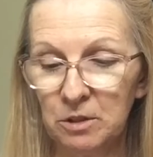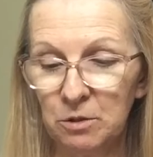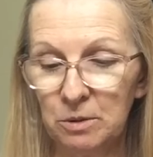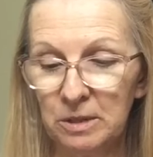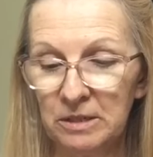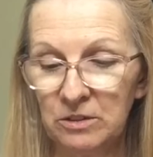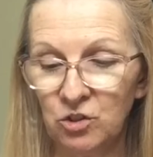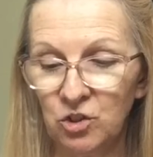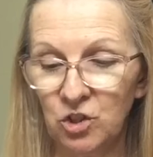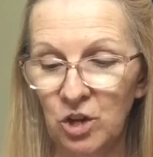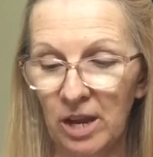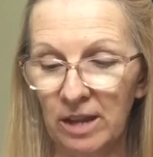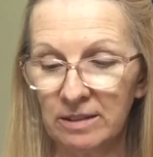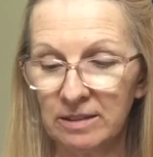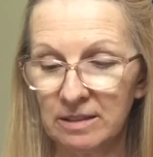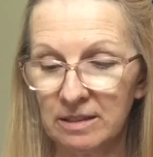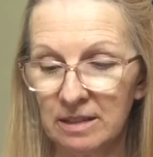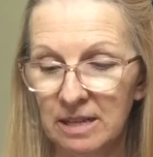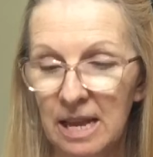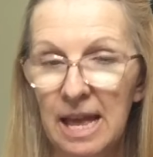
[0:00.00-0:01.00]
to his
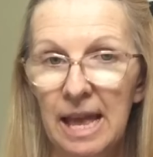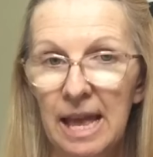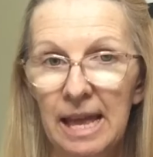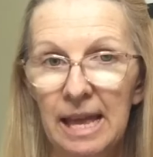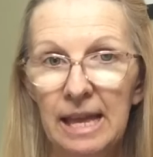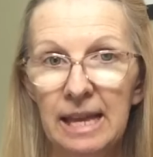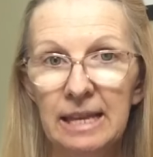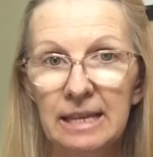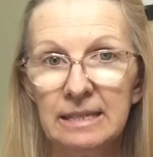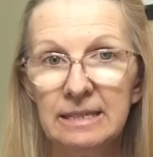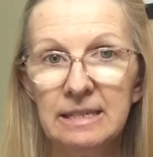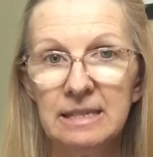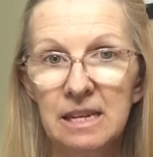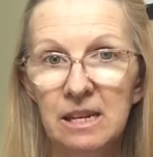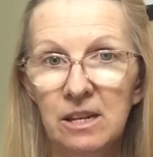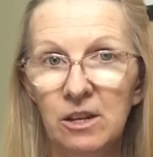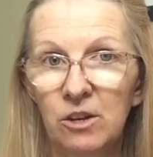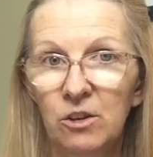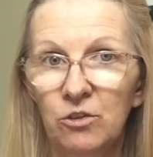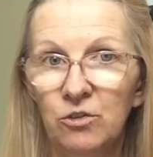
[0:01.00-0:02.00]
chest. He
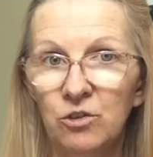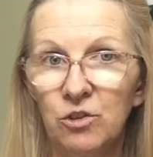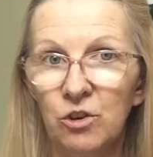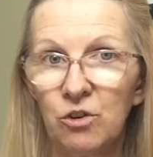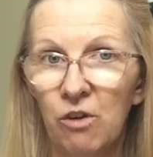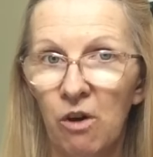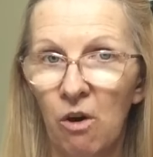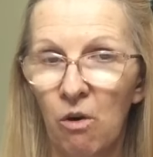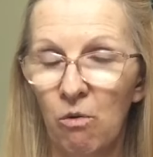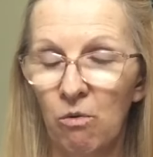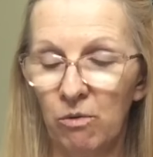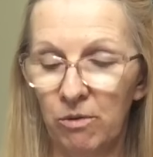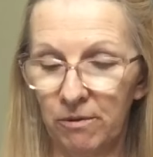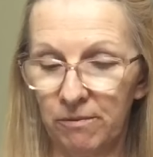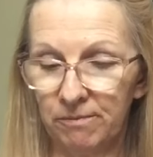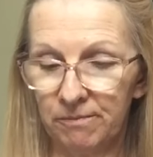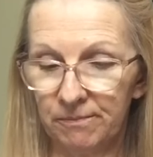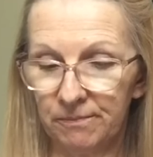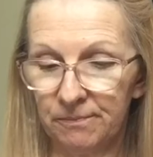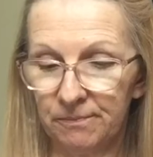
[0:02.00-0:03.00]
continued to groan.